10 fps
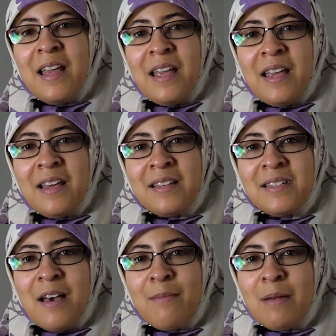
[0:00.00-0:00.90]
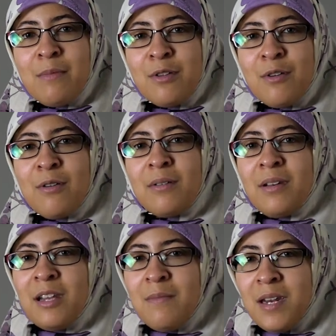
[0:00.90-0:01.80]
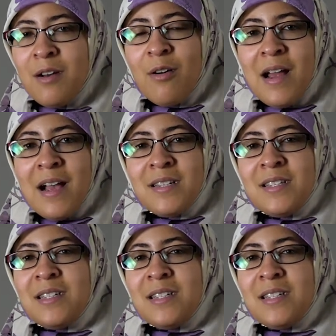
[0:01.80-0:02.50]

and my mother limited our access